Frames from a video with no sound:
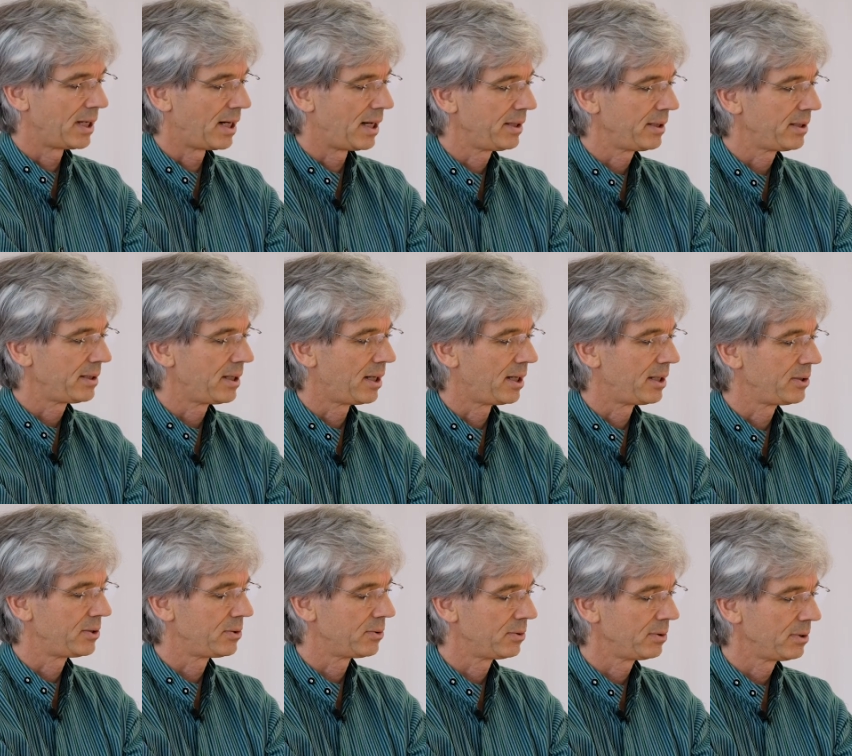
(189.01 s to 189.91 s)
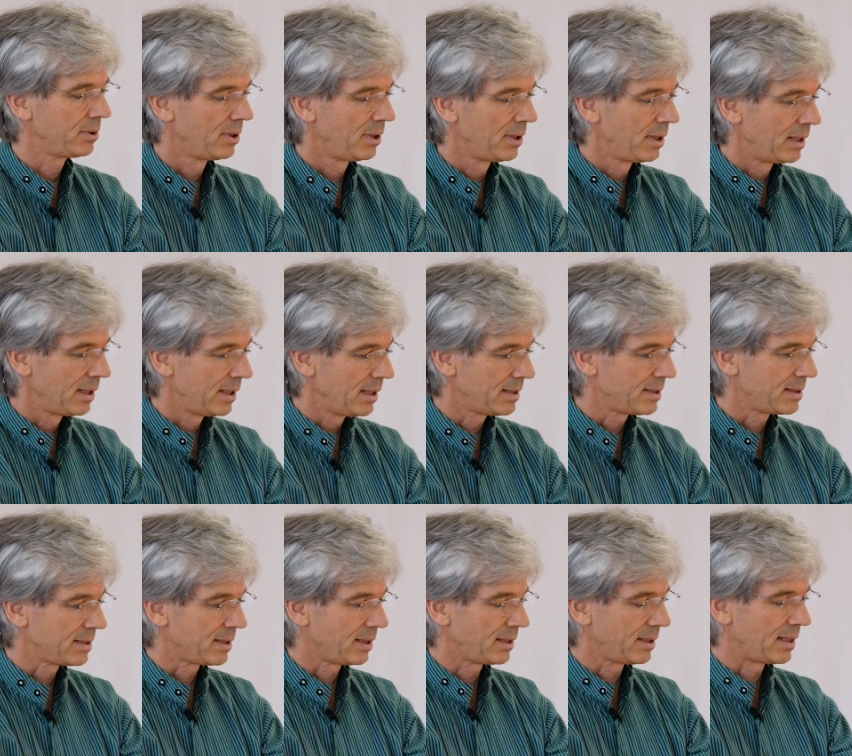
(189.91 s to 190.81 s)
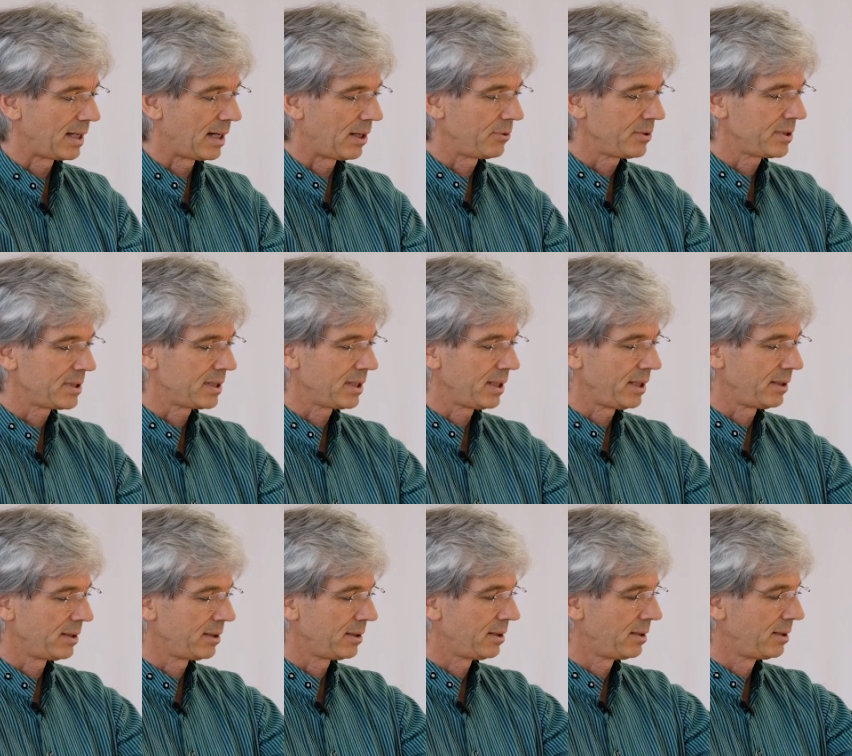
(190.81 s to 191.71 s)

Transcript: In the other gesture, it is an